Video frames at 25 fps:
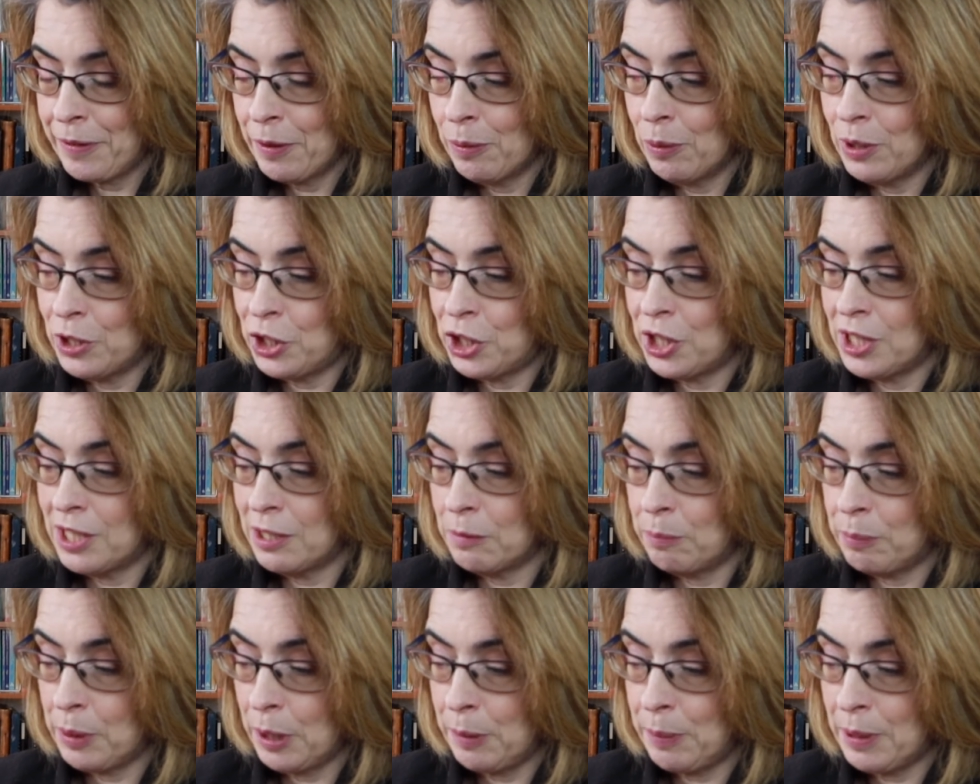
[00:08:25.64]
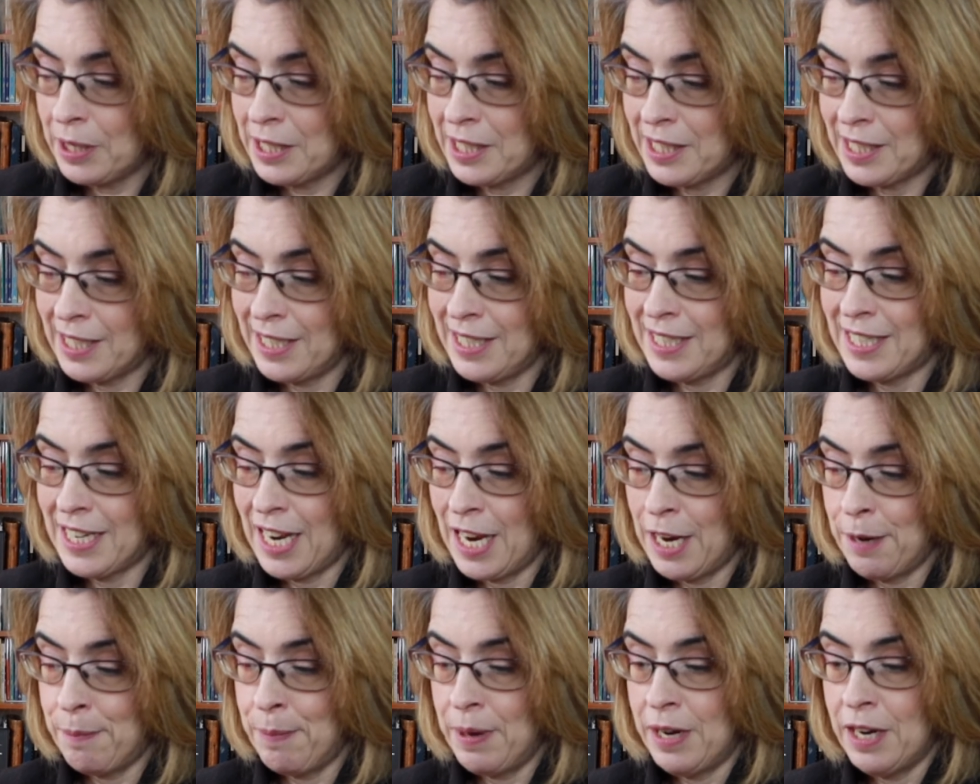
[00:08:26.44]
which is a BBC
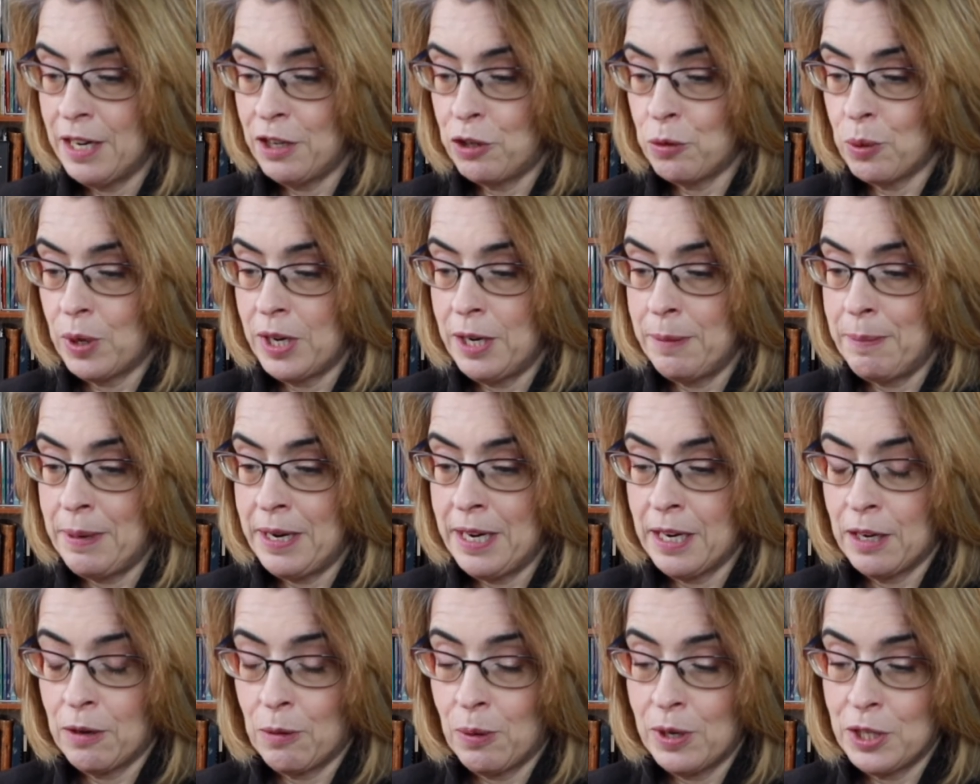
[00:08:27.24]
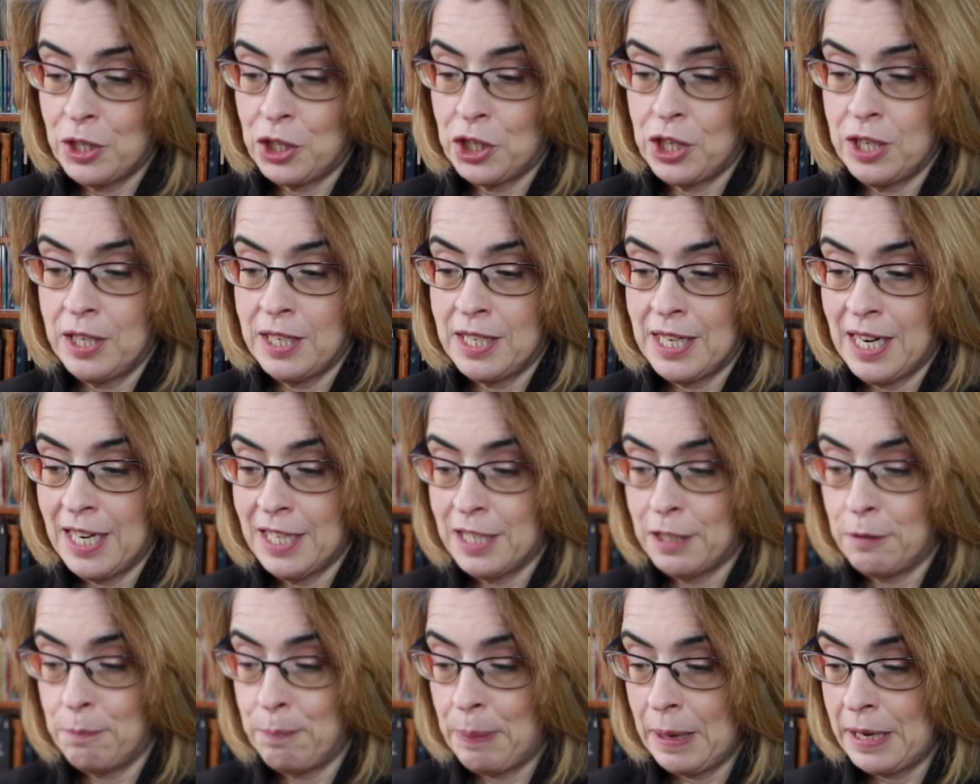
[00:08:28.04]
10-minute, 20-minute question
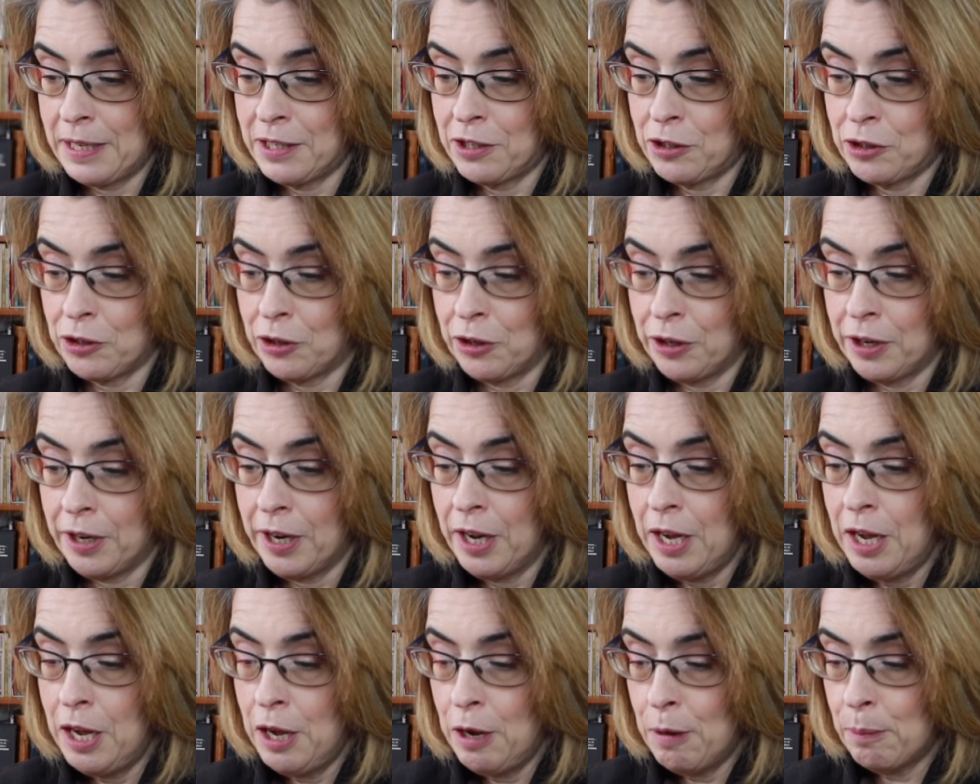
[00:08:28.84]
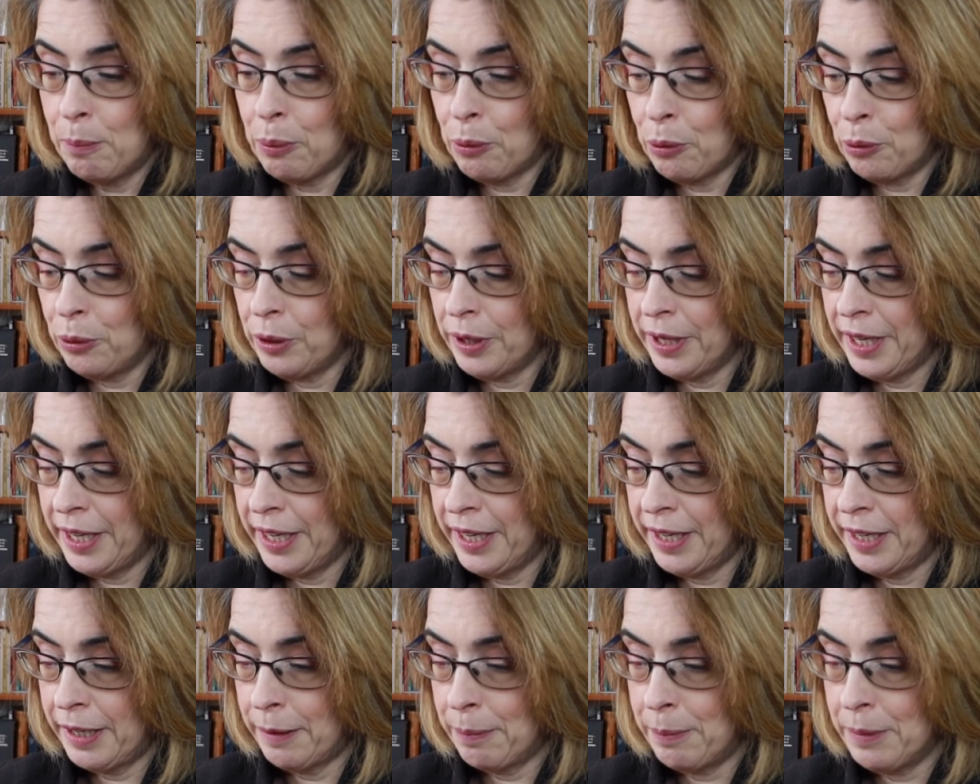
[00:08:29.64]
test based on Paul
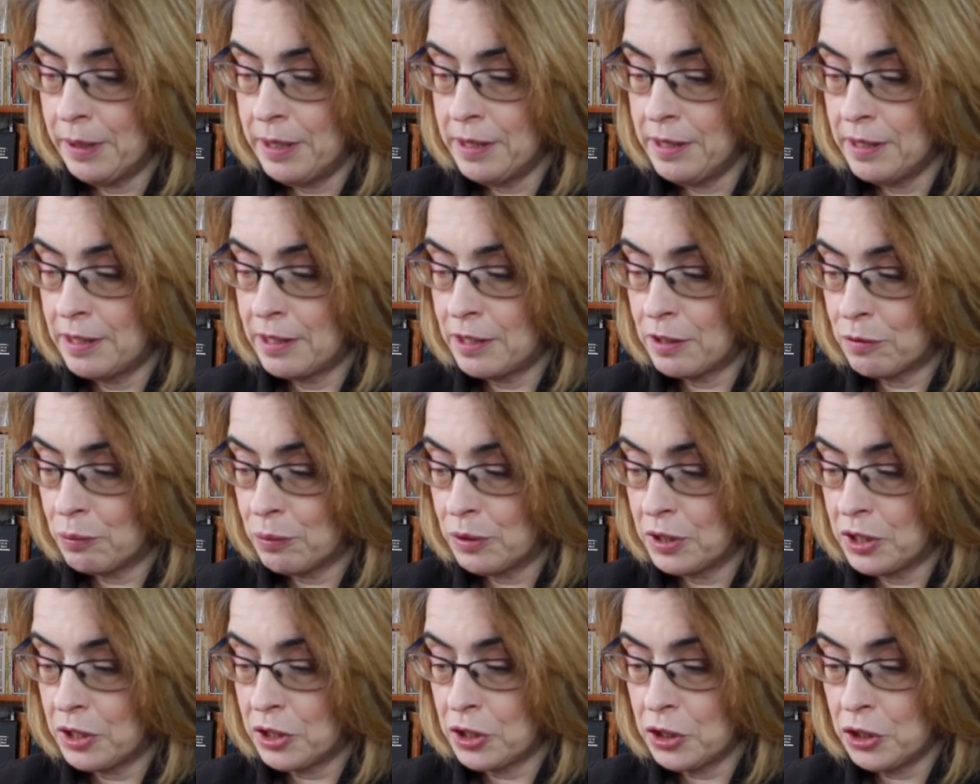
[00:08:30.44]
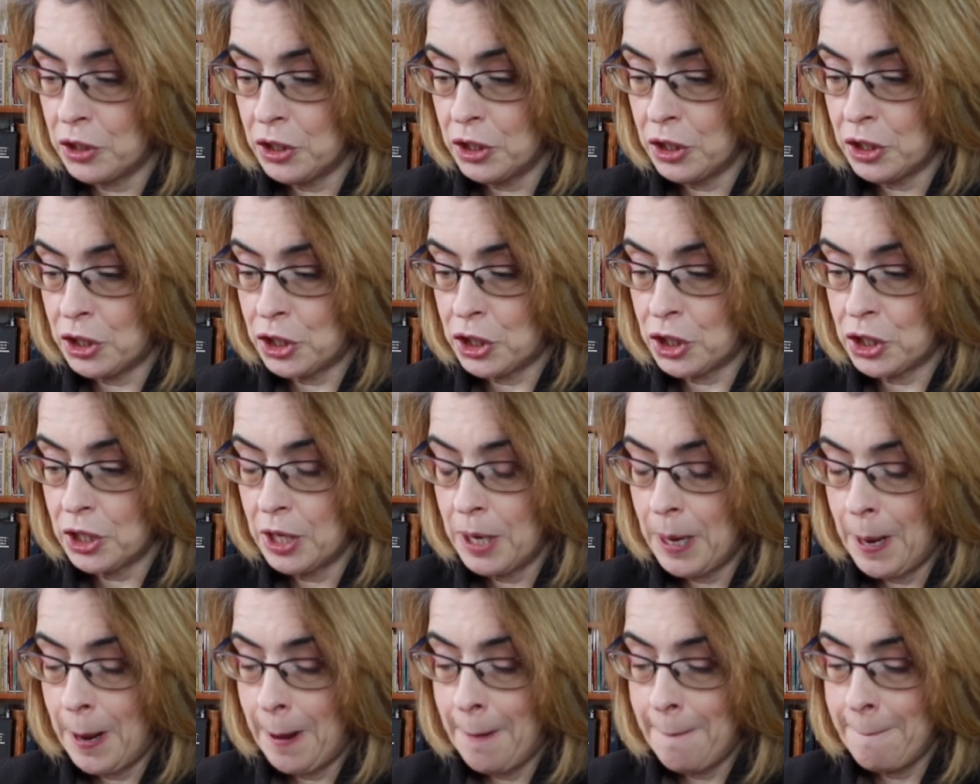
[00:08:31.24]
Ekman's research.
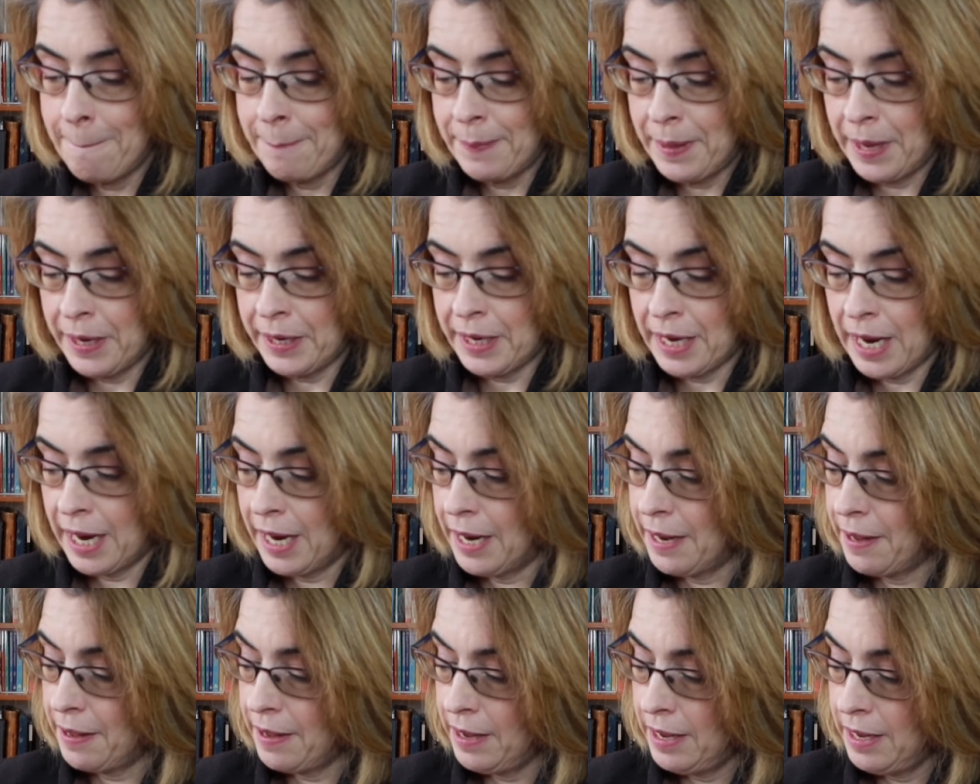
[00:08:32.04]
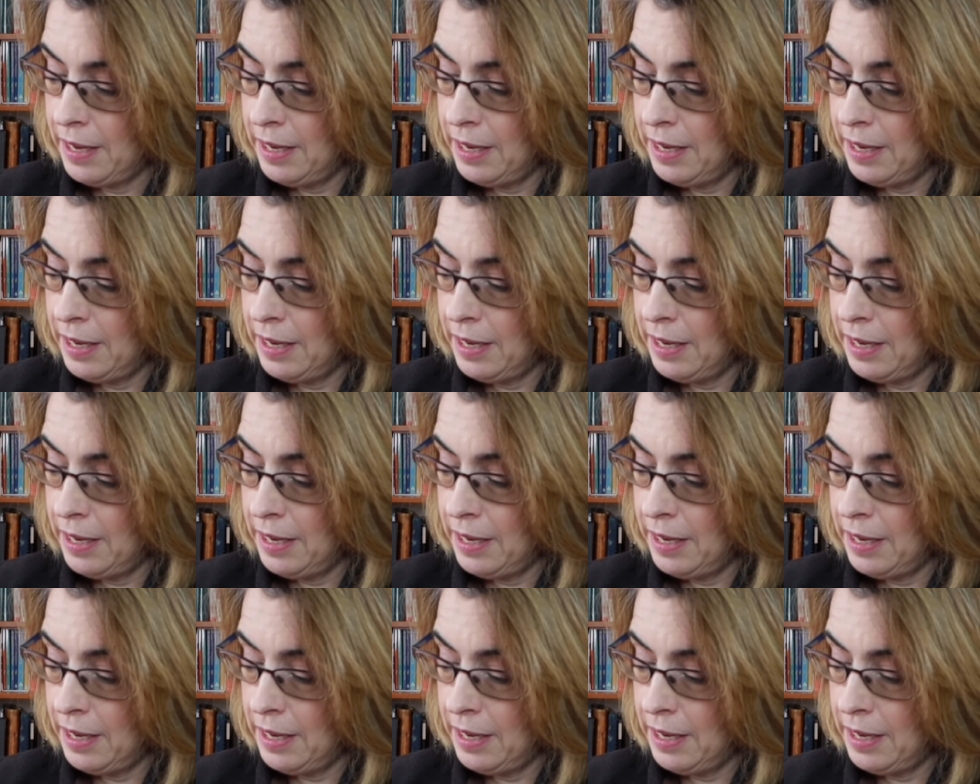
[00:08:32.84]
Okay.